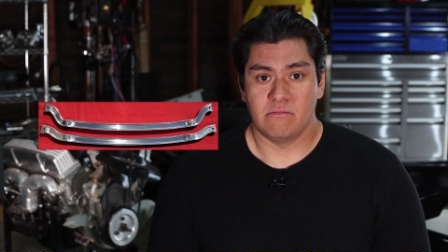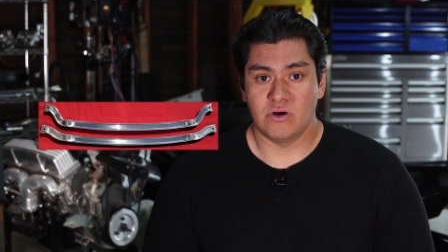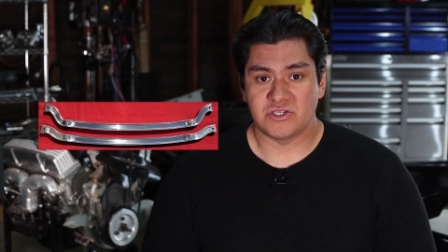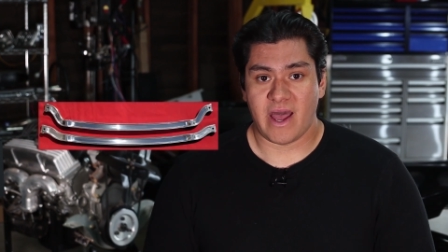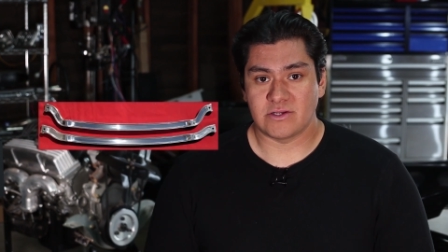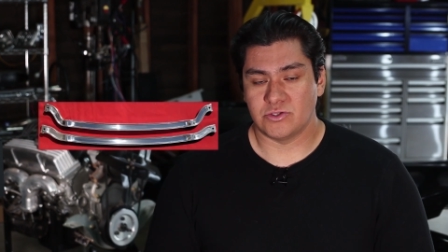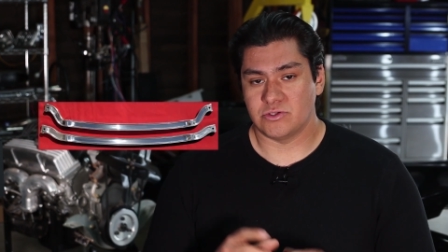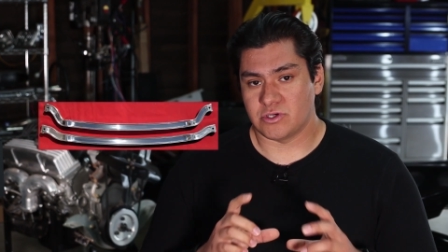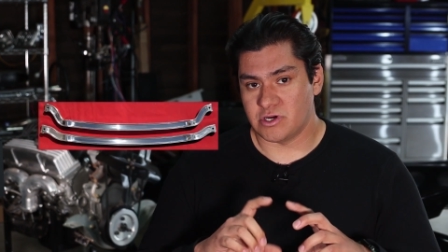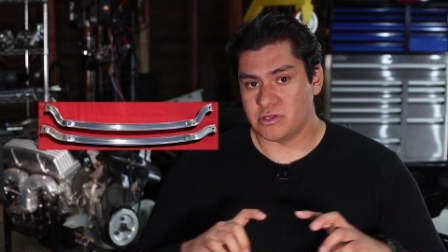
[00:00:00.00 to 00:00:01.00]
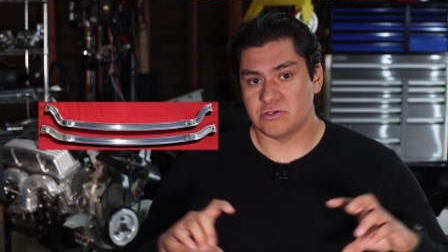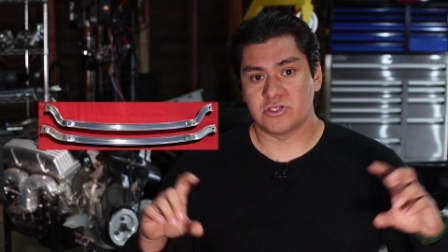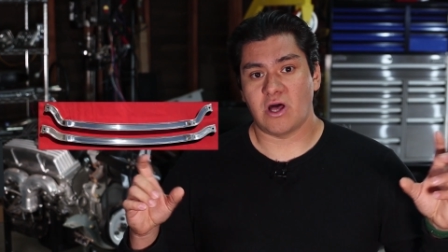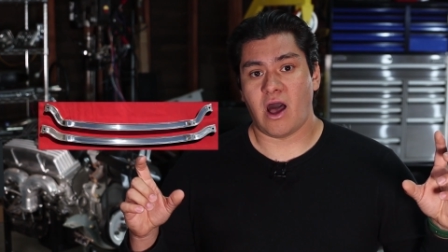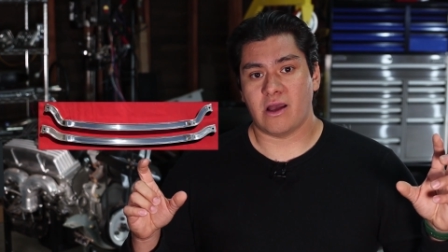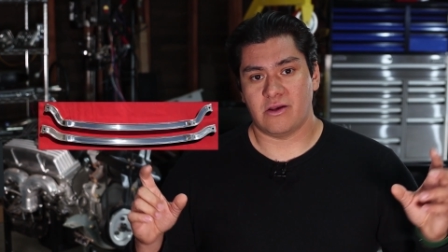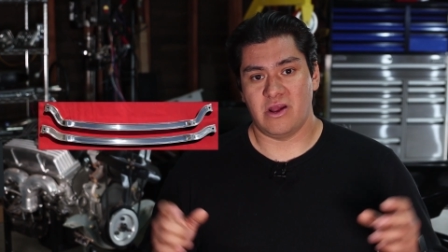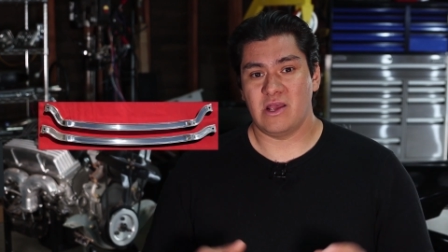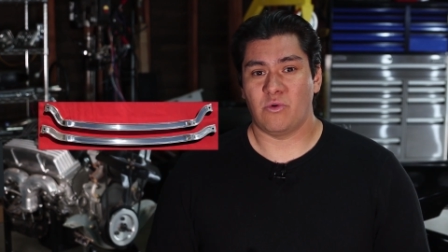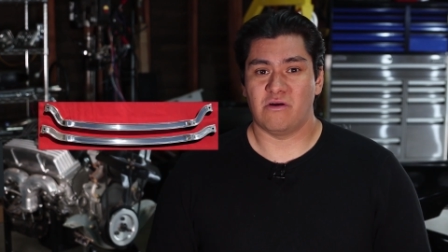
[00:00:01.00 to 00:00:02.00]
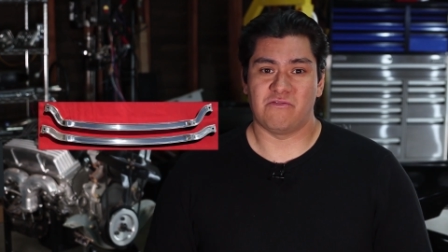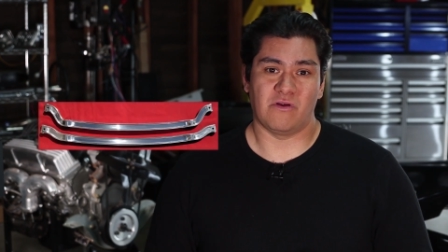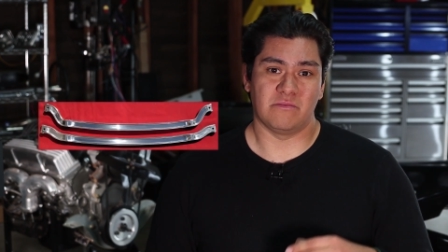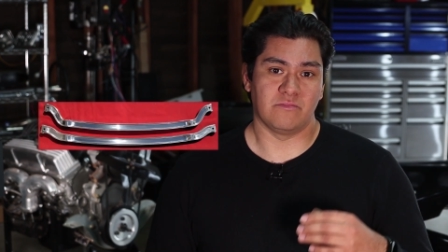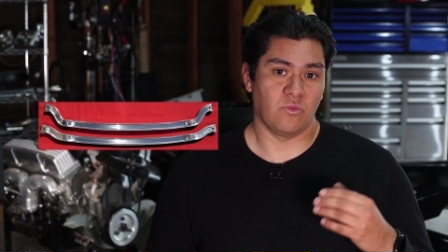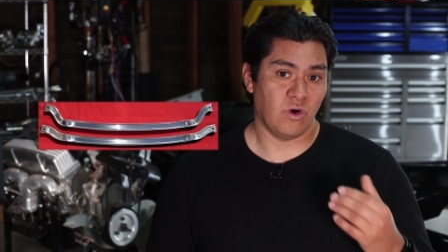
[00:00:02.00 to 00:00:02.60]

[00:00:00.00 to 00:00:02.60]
Most axles are either stock or anywhere from